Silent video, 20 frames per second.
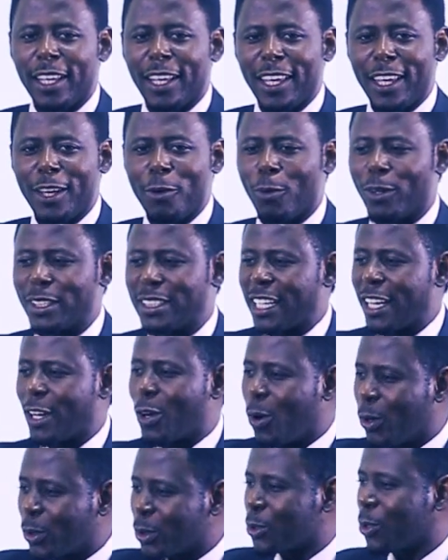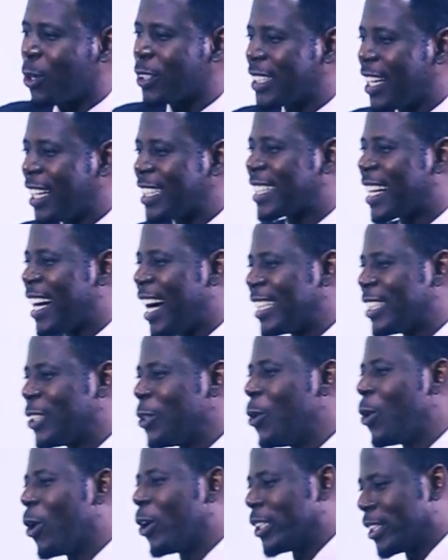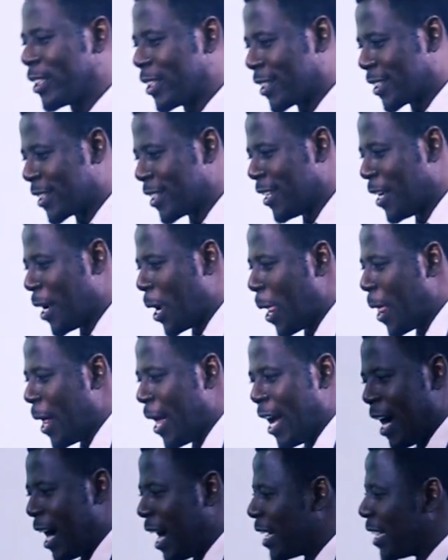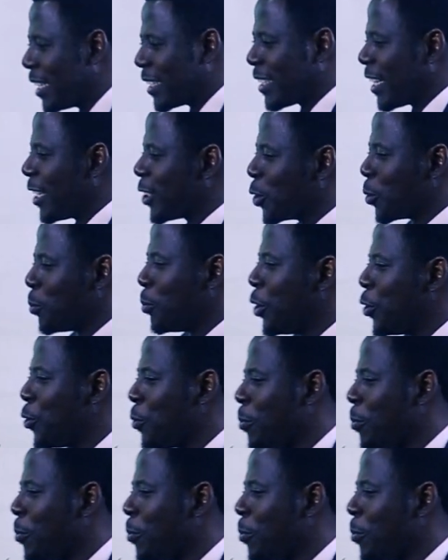He was a consultant cardiologist. And he said to me, you